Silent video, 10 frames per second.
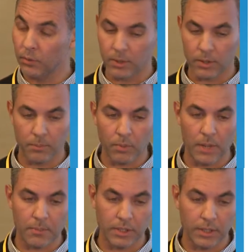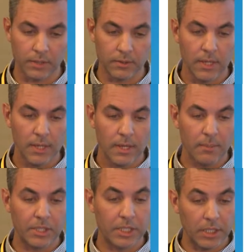lubricant properties,
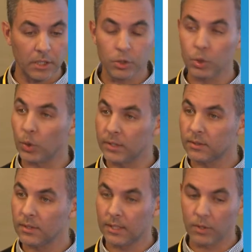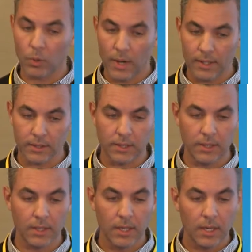material choice and
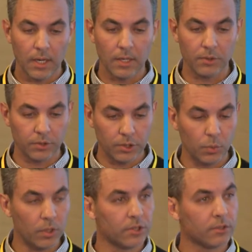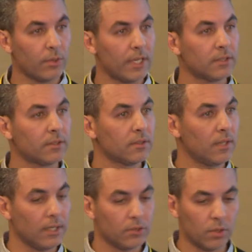quality, residual stress,
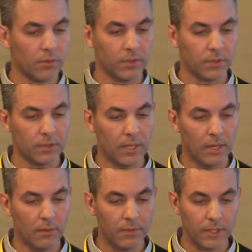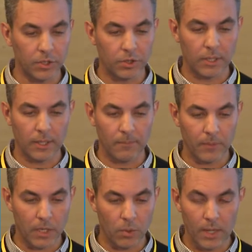surface finish
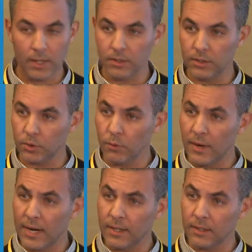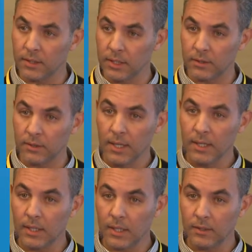quality. So varying these
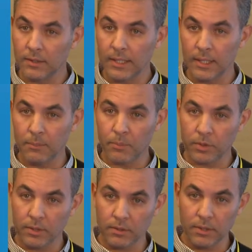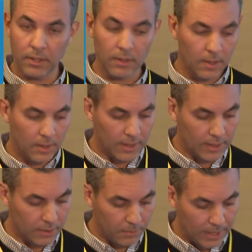design inputs and see
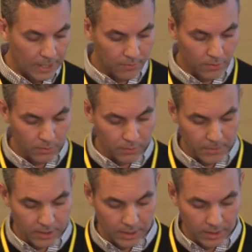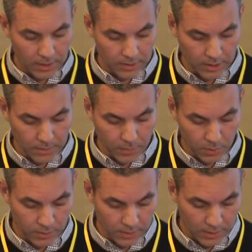the behavior of the material and the
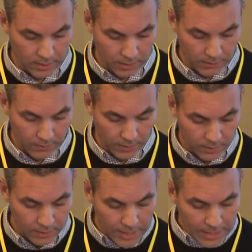components in the field.